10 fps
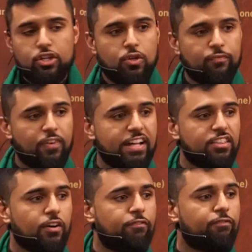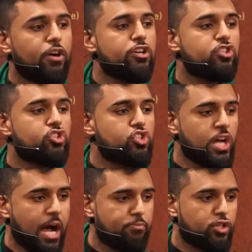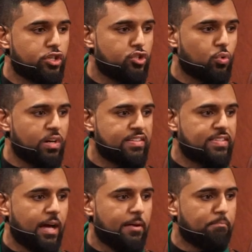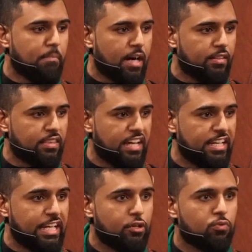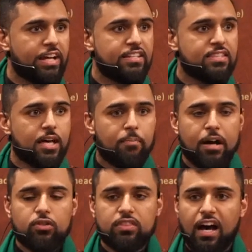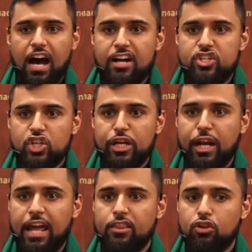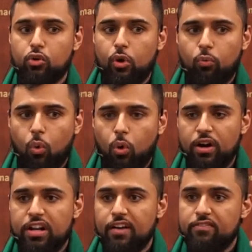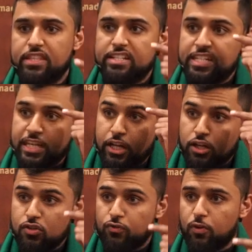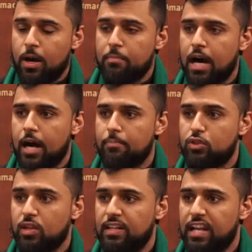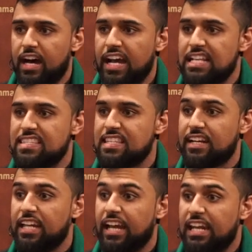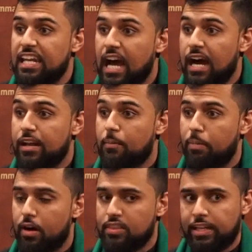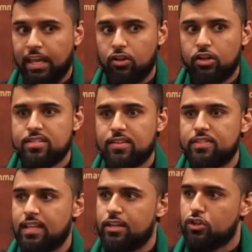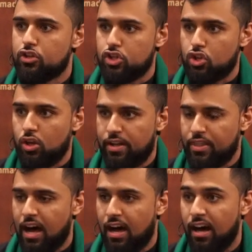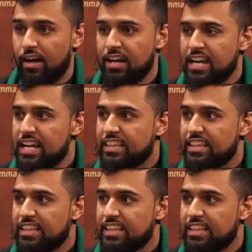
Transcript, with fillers: You find the first chapter towards that maqtal, he writes about the Ajah and the reward of the tears for Aba Abdullah and sending la'an upon the killers of Sayyid al-Shuhada.